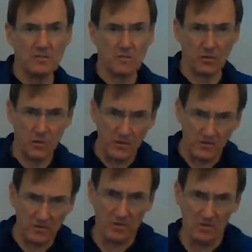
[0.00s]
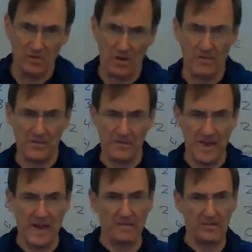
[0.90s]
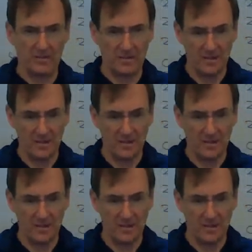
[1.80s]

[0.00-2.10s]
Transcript: your quizzes are the test.